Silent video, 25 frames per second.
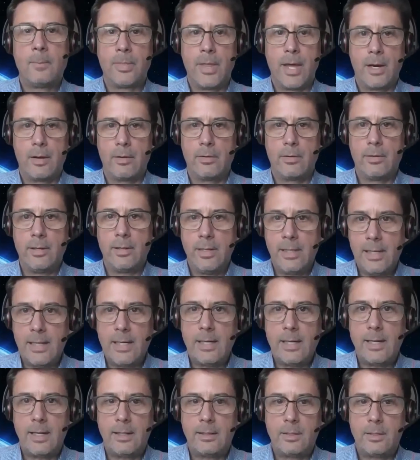that are
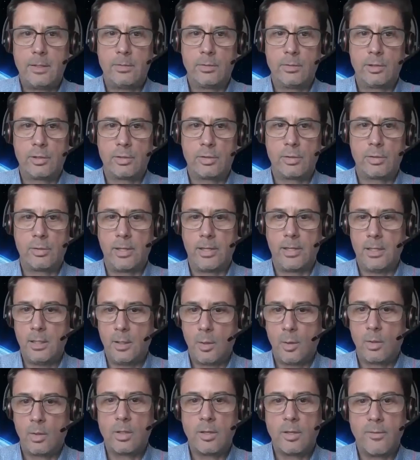needed to ensure that
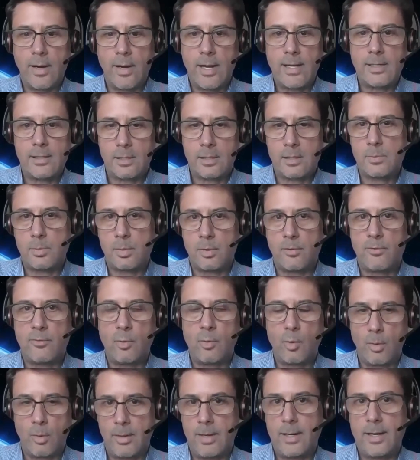your device is
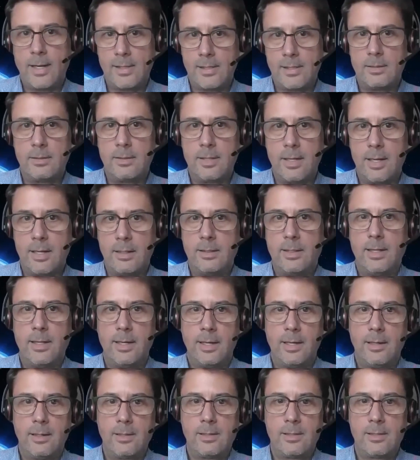performing as
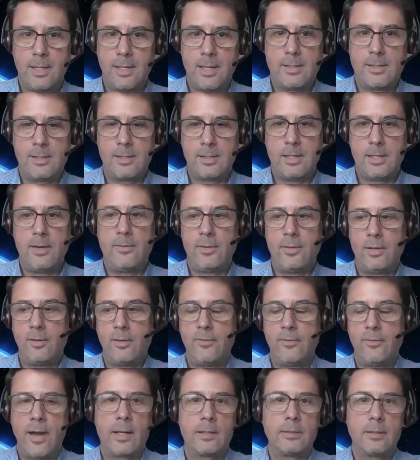intended and is as safe and
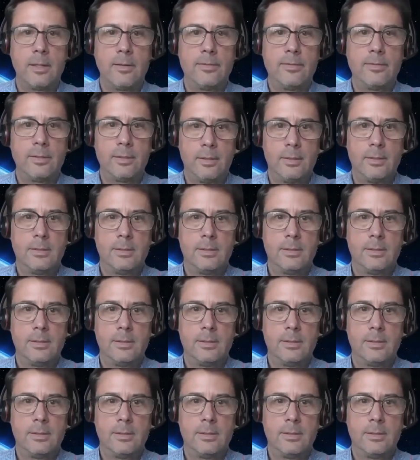effective.